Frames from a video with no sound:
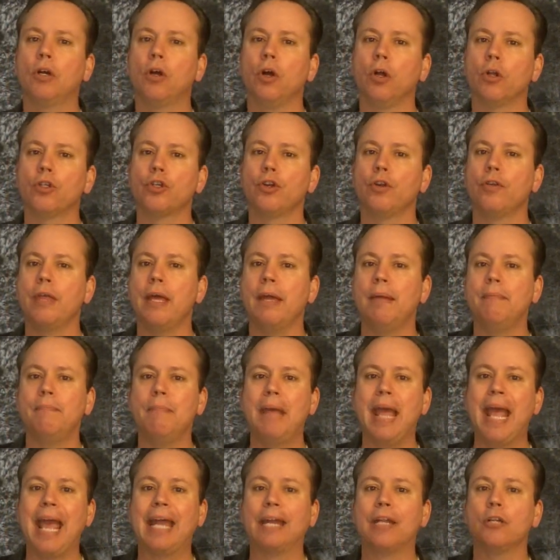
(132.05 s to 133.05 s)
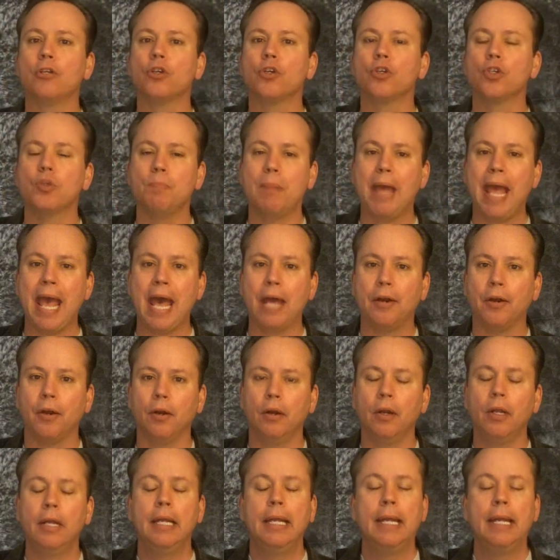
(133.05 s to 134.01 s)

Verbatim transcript: culture that managers matter.